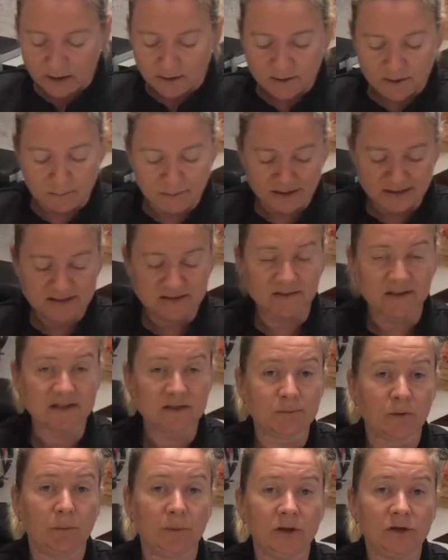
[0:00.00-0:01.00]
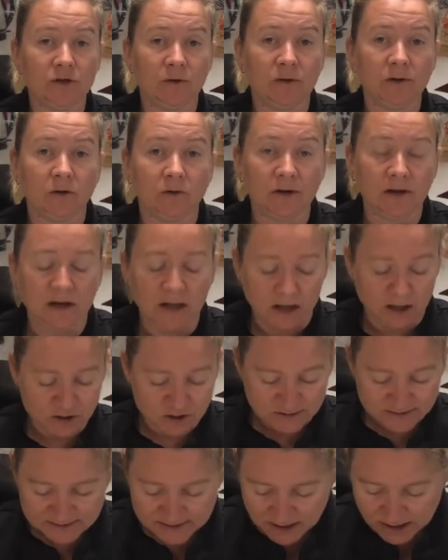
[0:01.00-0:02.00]
The best thing is probably do it on the larger
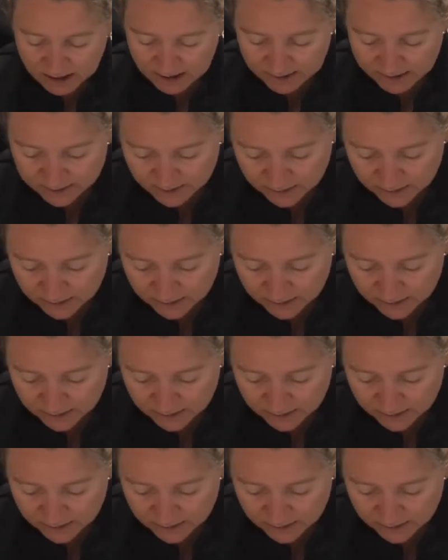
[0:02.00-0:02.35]
side,